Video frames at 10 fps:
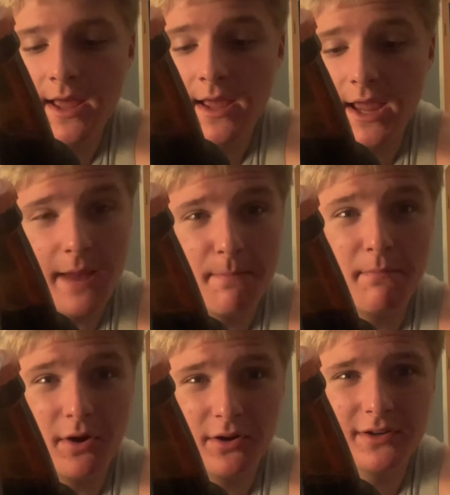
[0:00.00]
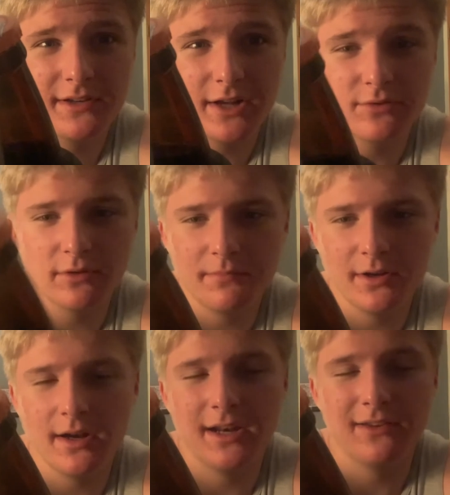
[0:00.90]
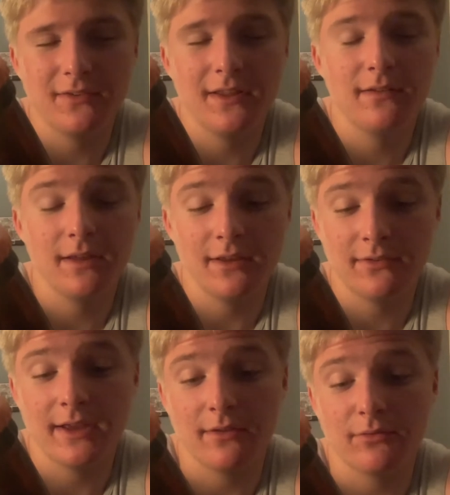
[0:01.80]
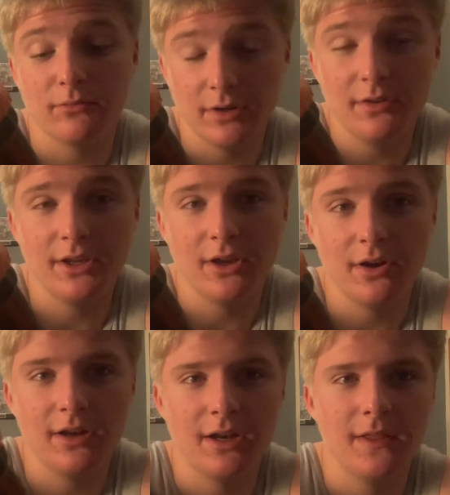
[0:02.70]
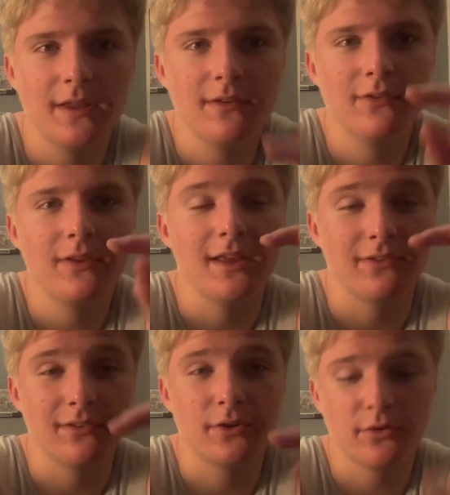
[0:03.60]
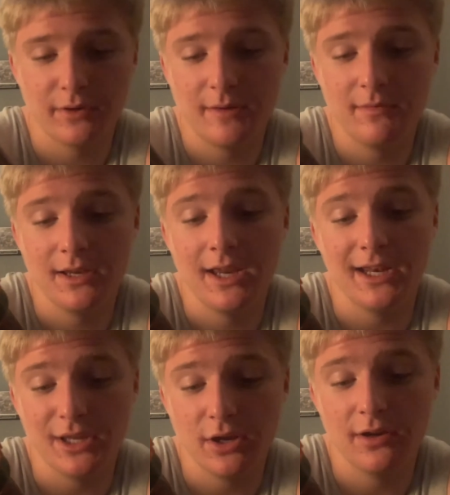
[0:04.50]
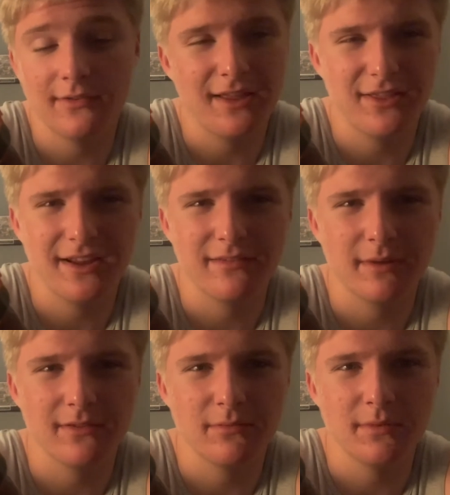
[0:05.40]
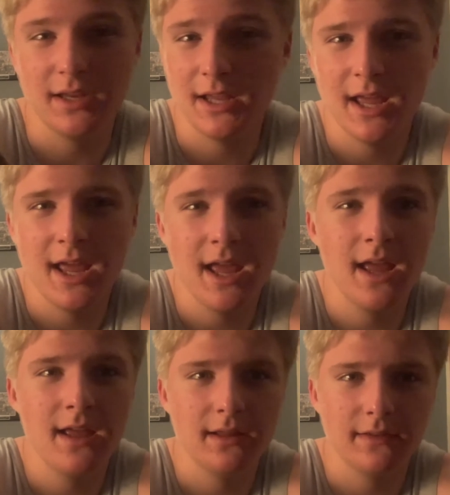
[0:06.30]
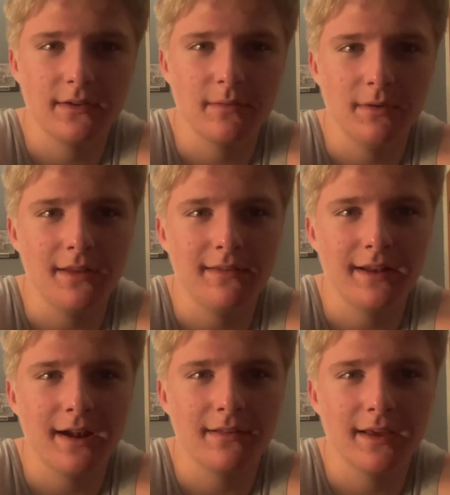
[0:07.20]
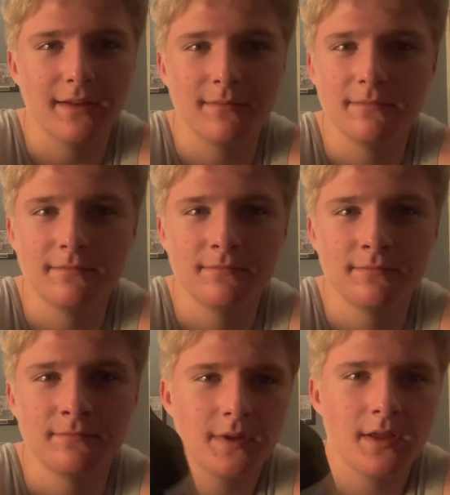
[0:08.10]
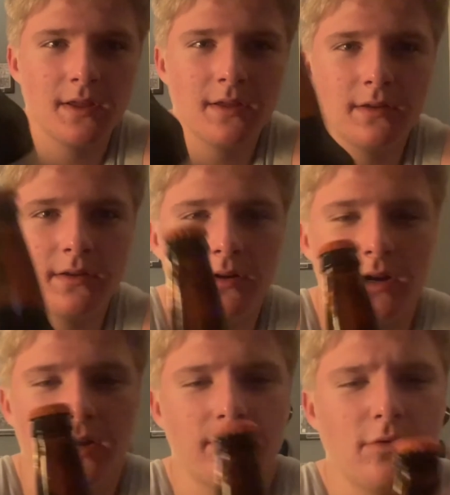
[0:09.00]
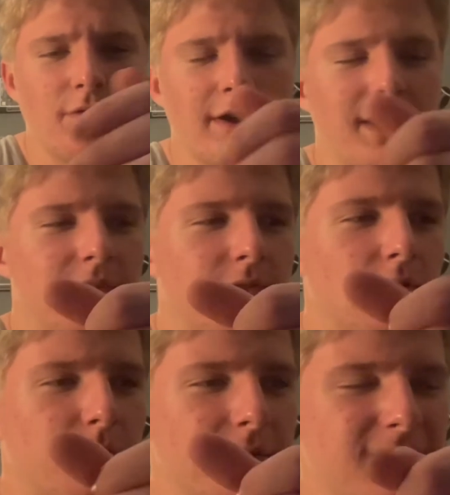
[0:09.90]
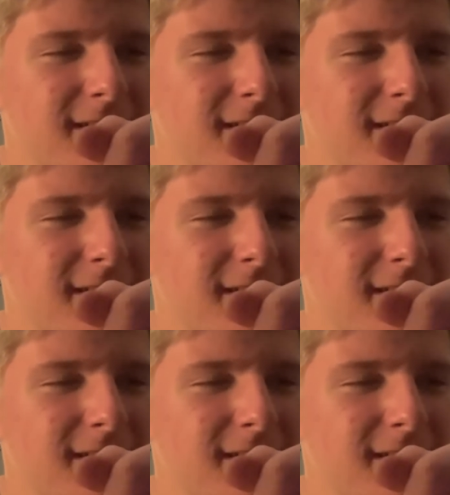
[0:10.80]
And Butterscotch Rootbeer, and it sounds really good. And this is as creamy and good as I think it's about to be. It's going to be a 10 out of 10. All right, so hopefully I can get this open.